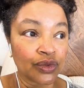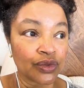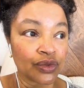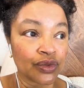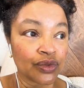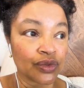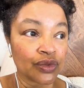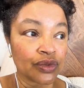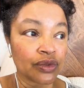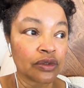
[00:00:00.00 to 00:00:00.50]

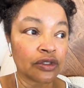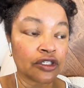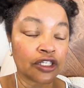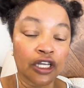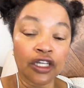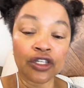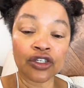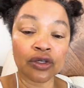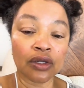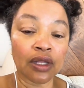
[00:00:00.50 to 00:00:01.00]

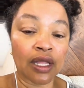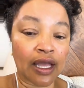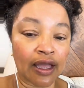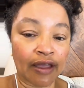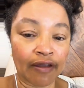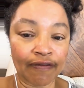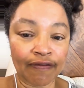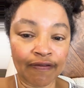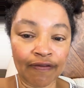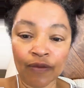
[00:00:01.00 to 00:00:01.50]
to
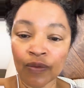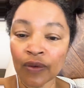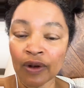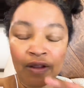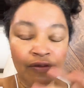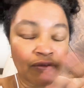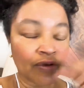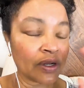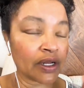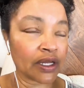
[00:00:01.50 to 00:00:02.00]
change your
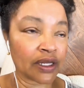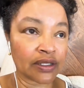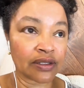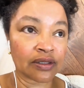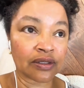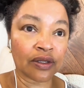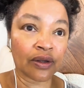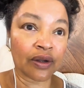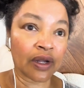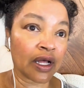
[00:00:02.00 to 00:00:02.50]
life,
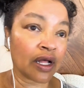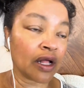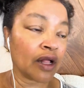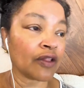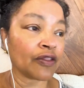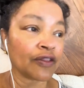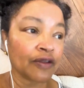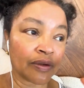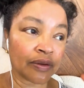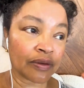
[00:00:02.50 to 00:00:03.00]
whatever it
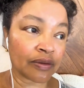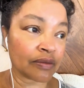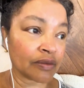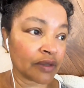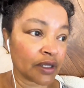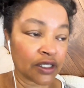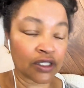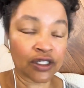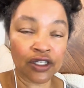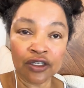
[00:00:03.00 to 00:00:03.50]
is, your
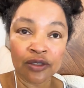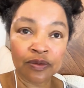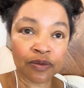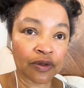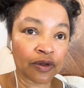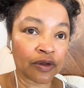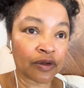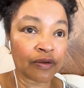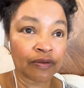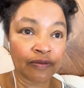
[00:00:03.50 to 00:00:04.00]
health, your
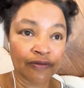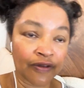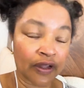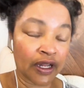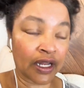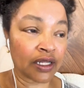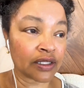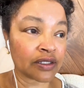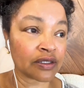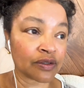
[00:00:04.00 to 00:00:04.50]

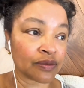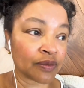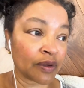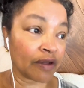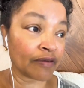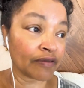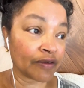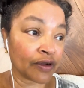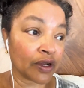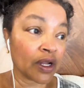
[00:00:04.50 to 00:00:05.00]
relationship, your
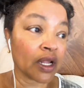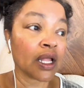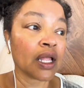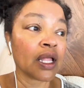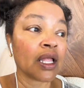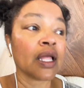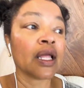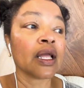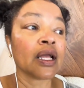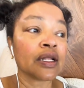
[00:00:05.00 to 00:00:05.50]

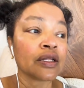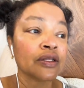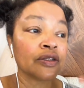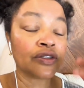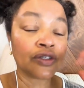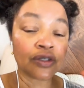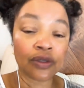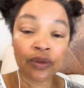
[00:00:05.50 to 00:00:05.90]
finances, whatever,